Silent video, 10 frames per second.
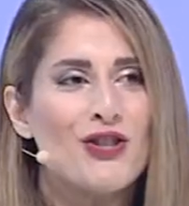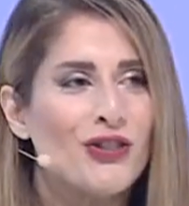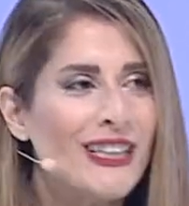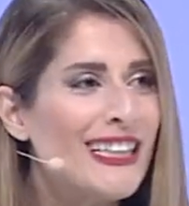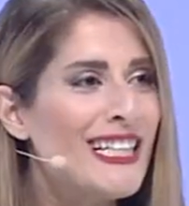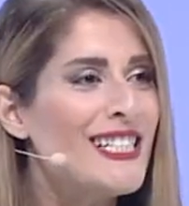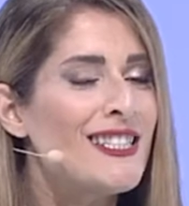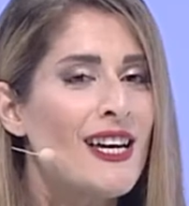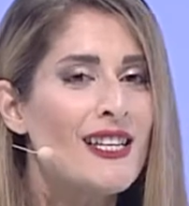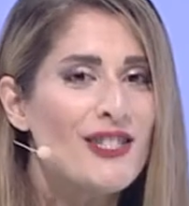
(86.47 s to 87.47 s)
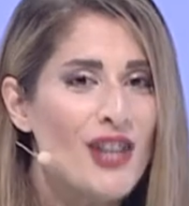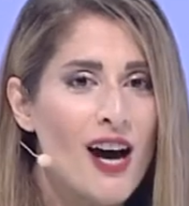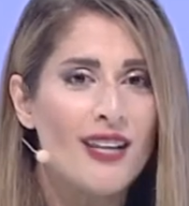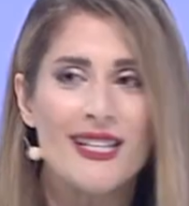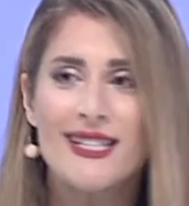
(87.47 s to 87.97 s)
billion
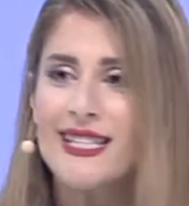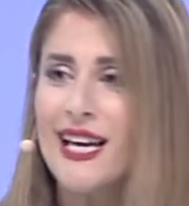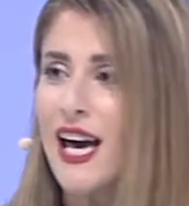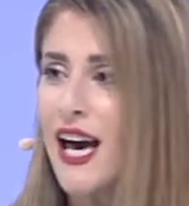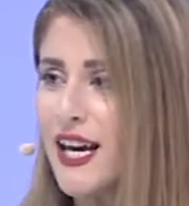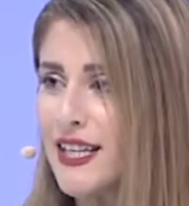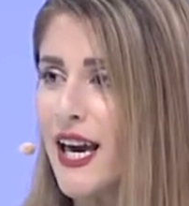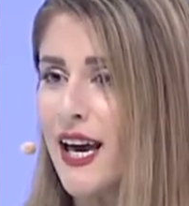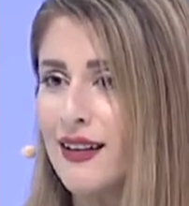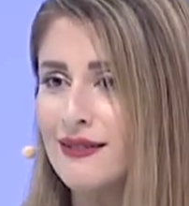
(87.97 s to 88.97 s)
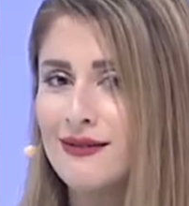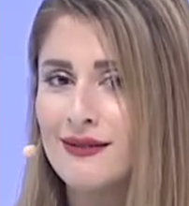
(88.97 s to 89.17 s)
a year.